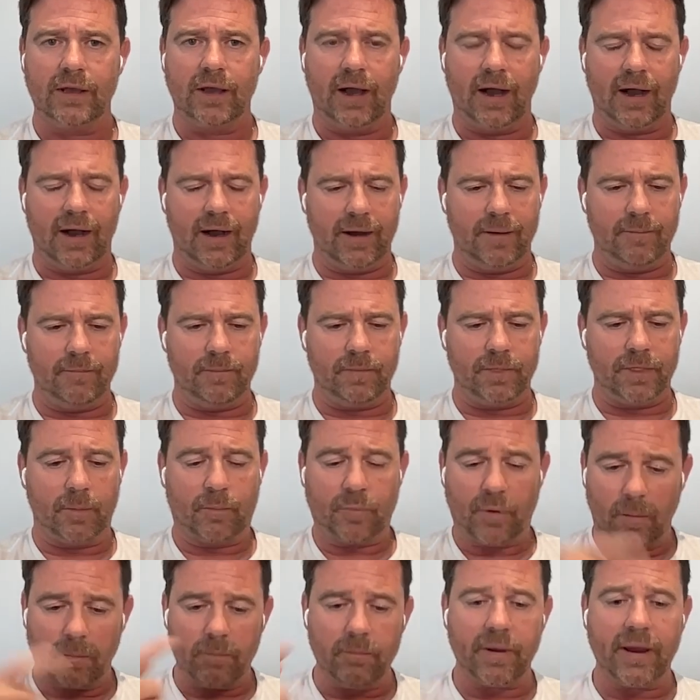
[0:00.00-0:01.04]
Um, the
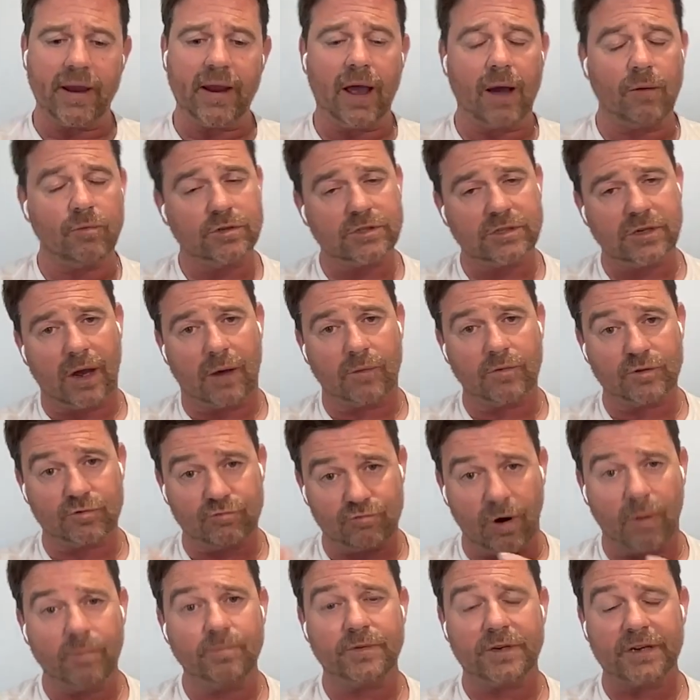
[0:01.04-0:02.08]
problem being, I was I was
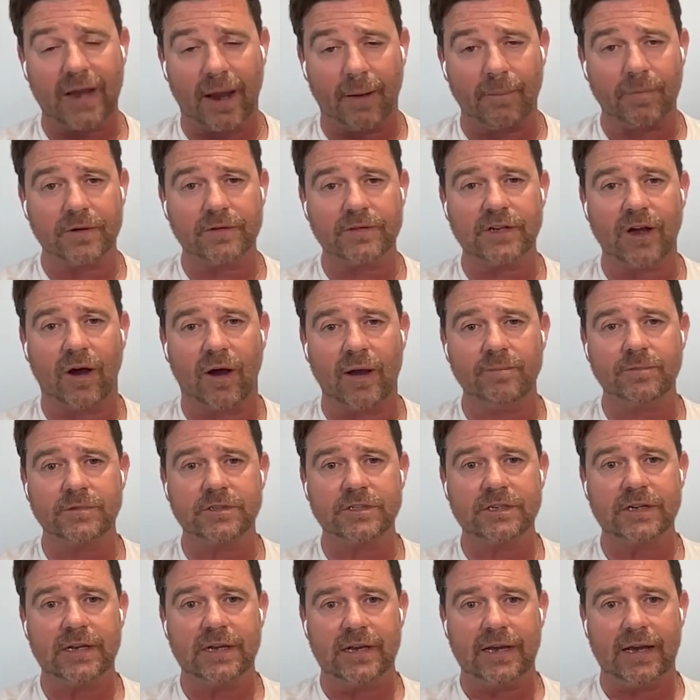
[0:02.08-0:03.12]
robbed a couple of
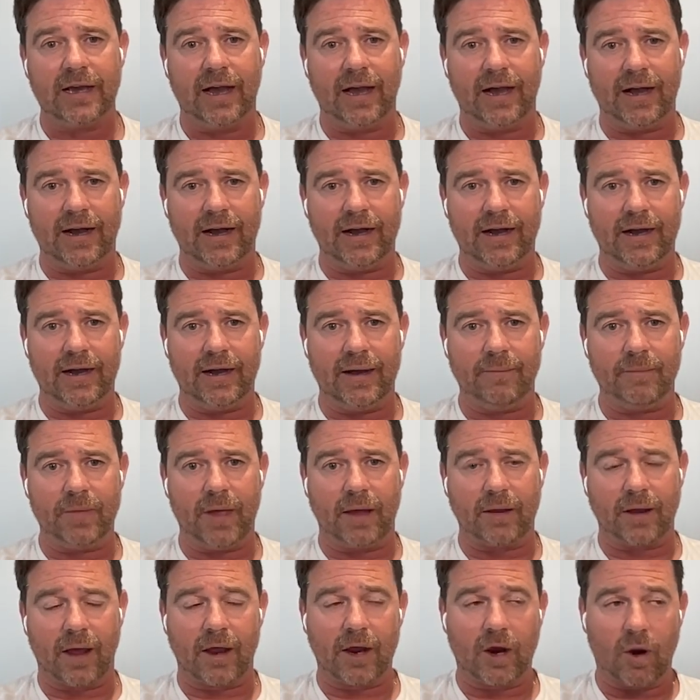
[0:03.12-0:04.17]
times, uh,
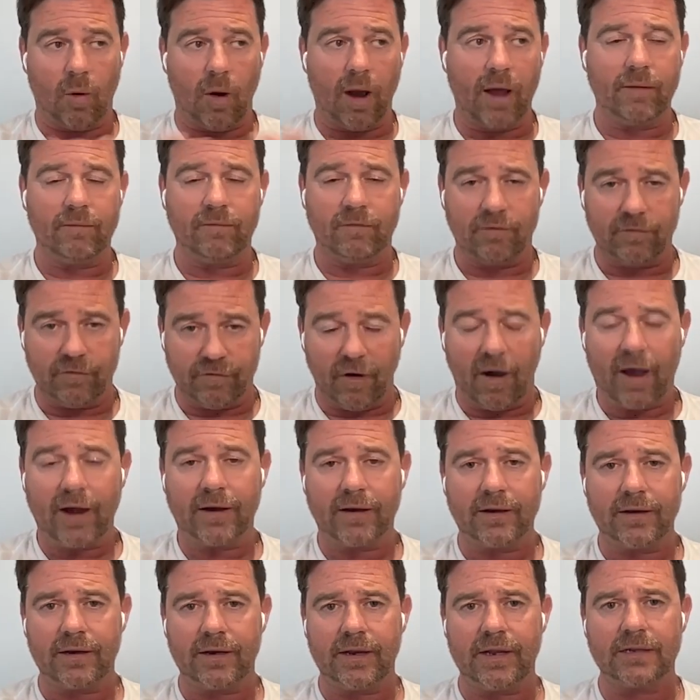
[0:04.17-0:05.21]
and, and, quite
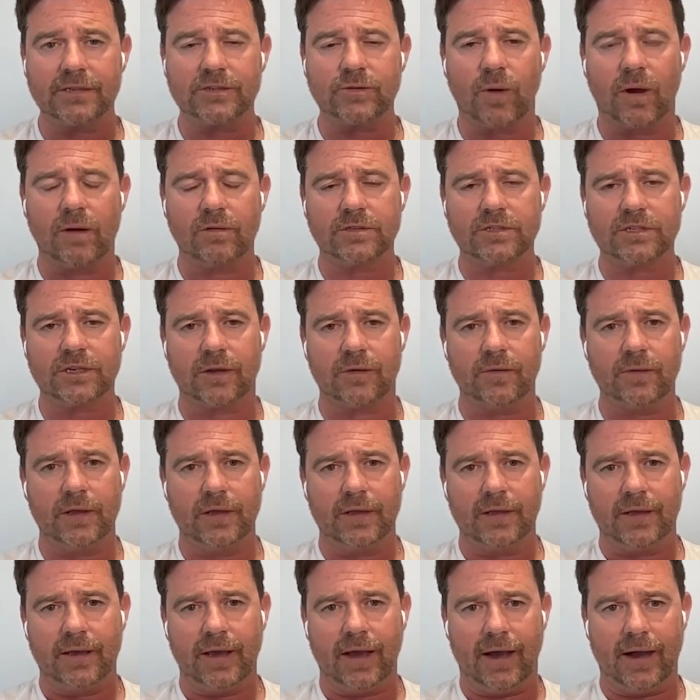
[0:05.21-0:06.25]
violently as well. So,
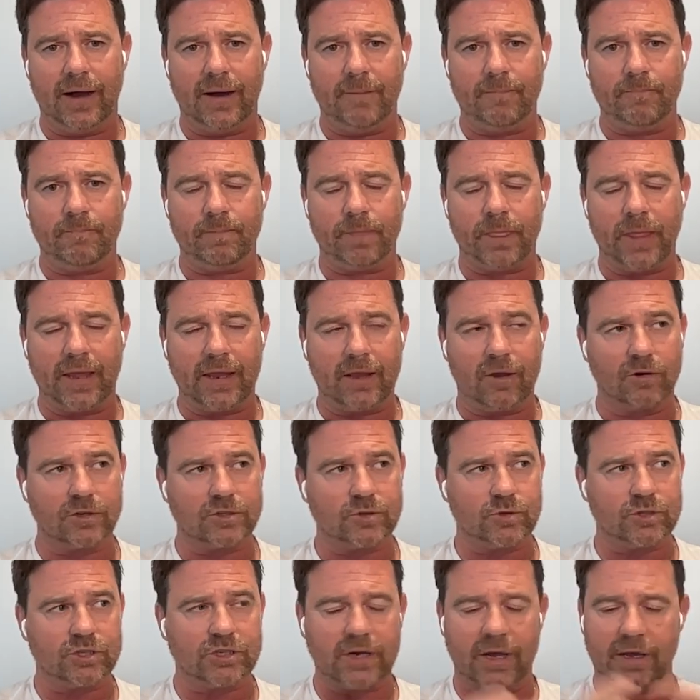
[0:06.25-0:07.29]
um, it got
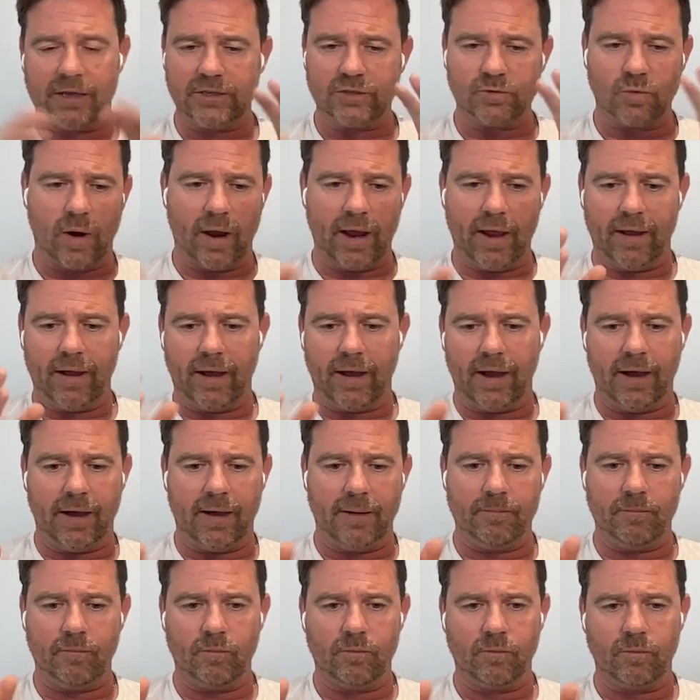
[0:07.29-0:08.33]
to a stage where
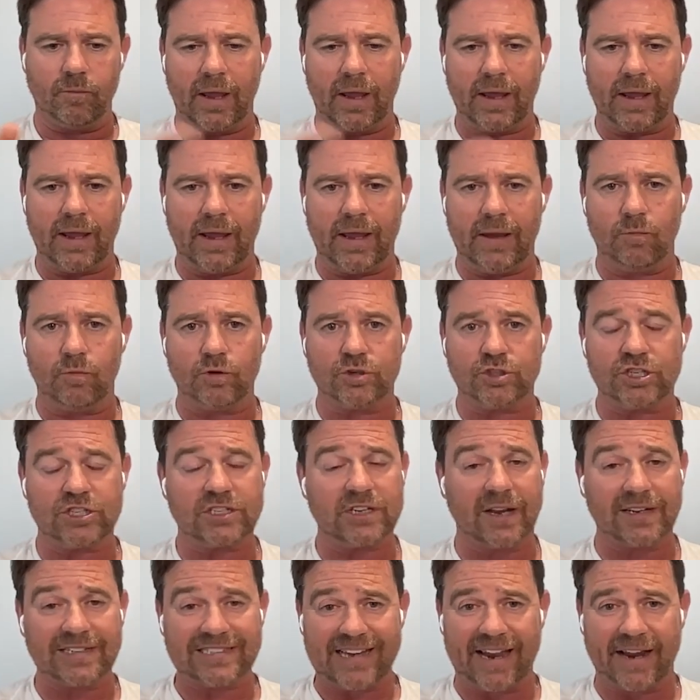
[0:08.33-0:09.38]
um, it was just
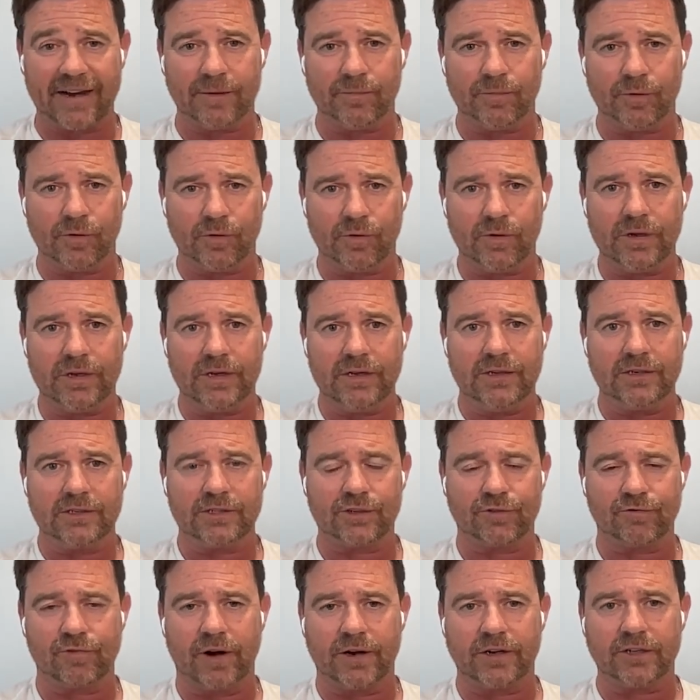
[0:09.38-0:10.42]
untenable
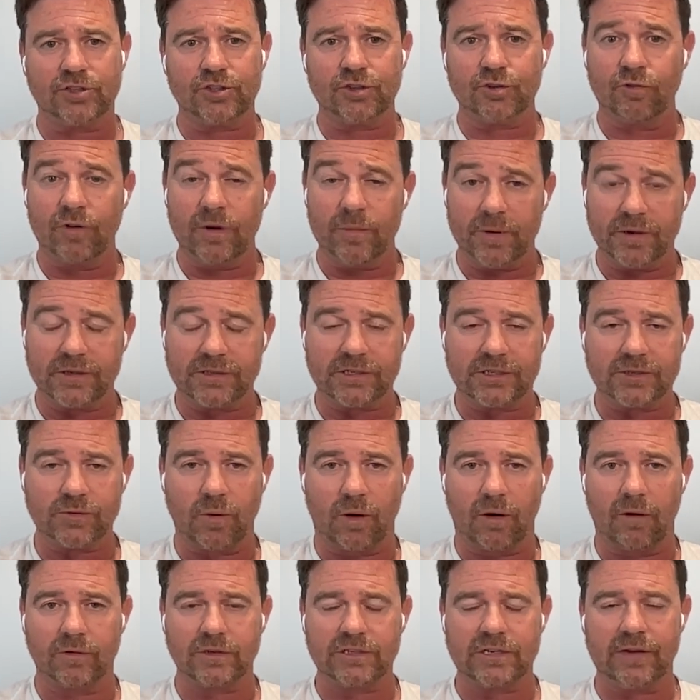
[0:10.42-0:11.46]
to run a jewelry business
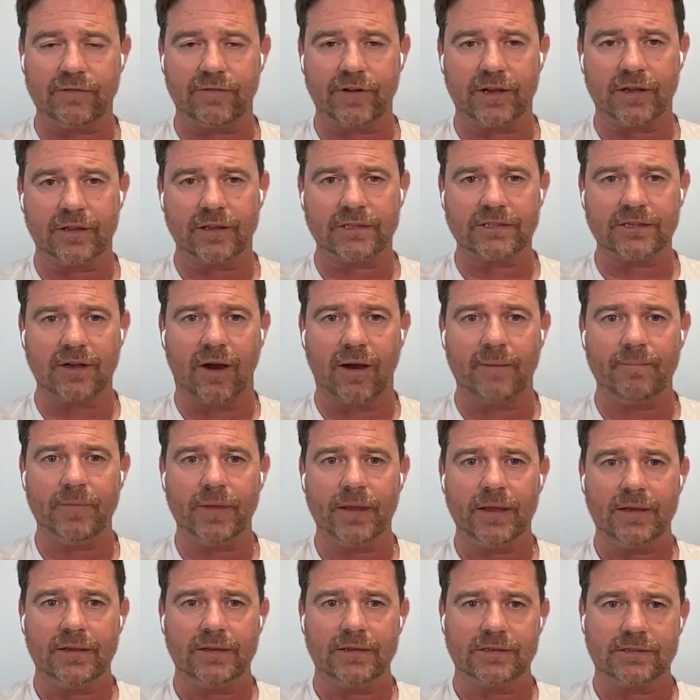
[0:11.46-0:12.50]
where I was living at the time.
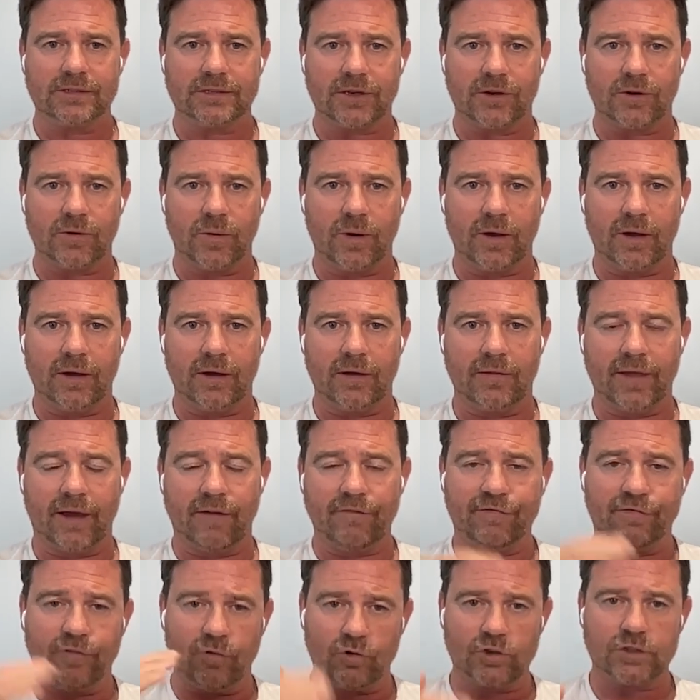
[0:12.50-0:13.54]
So uh, that
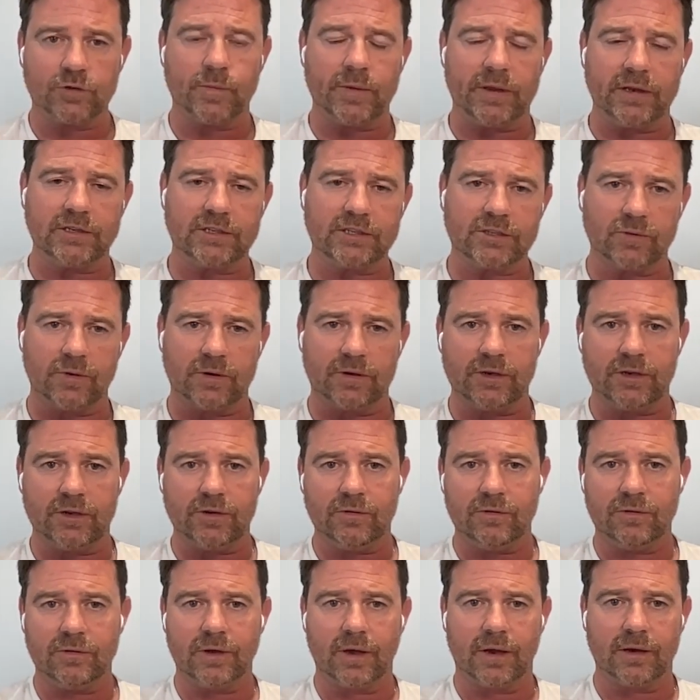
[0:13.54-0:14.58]
forced me into a
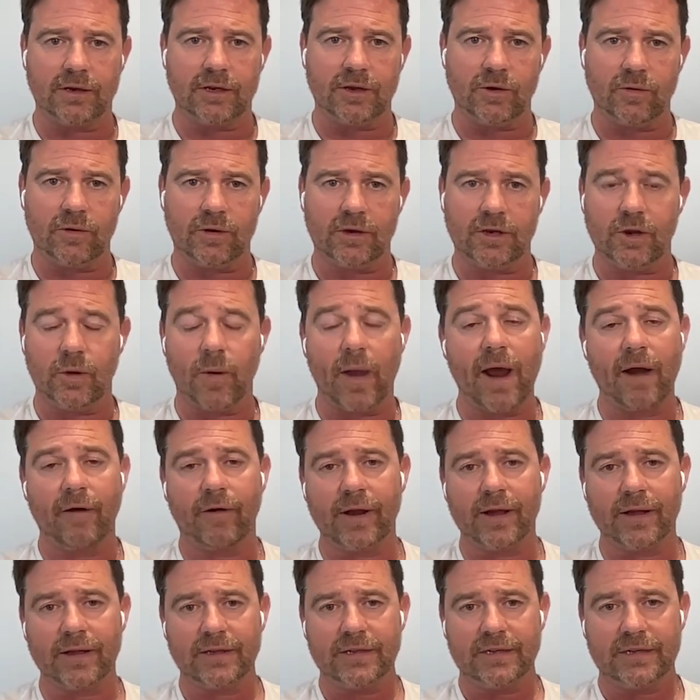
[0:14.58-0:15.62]
new a new area.